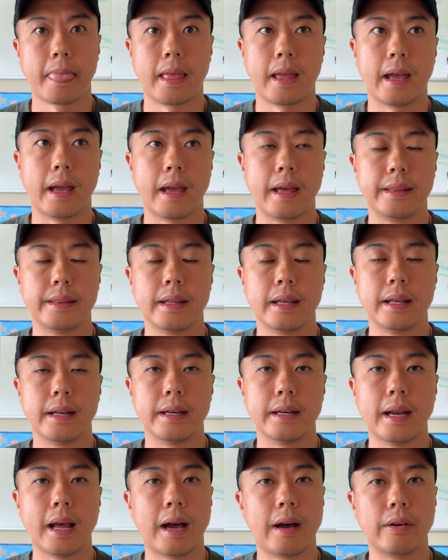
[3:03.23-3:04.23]
And then
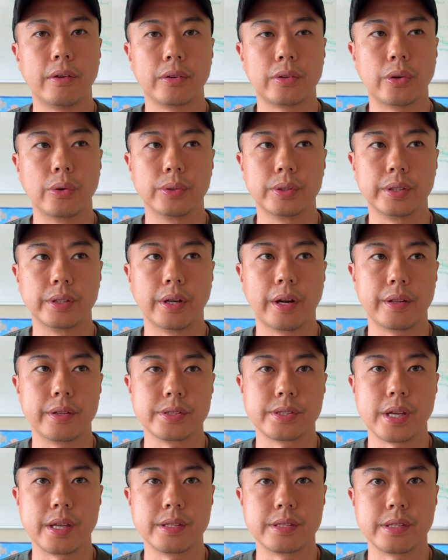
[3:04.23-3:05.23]
now go to your other
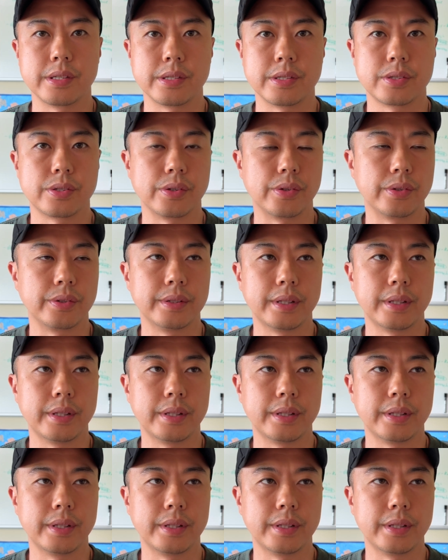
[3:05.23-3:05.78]
senses. So